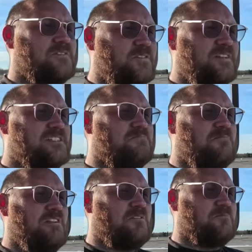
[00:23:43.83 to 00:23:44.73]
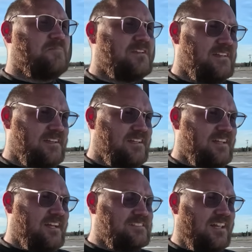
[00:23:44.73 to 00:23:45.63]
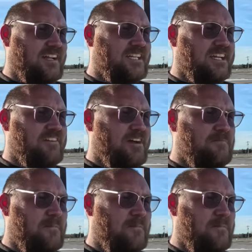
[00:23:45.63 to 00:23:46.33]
2/10 minimum is a lot to give up.